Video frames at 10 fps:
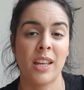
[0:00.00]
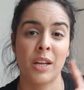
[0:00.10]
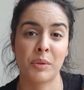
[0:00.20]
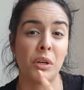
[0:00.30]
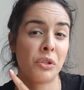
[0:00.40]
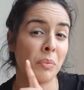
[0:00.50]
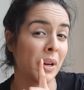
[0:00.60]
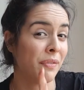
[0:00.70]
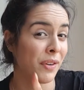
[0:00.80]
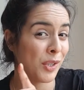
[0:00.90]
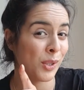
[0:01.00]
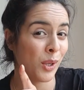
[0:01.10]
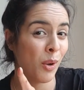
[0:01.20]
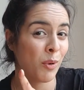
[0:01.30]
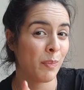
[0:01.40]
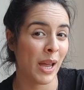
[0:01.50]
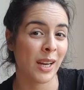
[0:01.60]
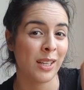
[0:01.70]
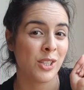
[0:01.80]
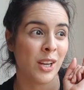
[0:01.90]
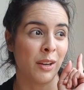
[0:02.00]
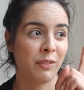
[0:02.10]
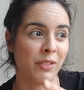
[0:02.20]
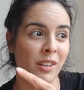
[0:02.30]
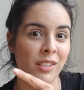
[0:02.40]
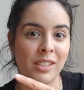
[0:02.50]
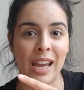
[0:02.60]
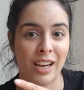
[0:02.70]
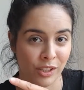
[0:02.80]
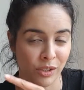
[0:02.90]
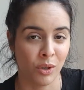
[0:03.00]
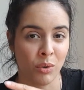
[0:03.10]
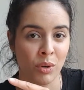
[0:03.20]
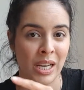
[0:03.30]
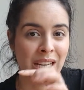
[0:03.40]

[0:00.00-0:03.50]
And that was also my first global package and first EXO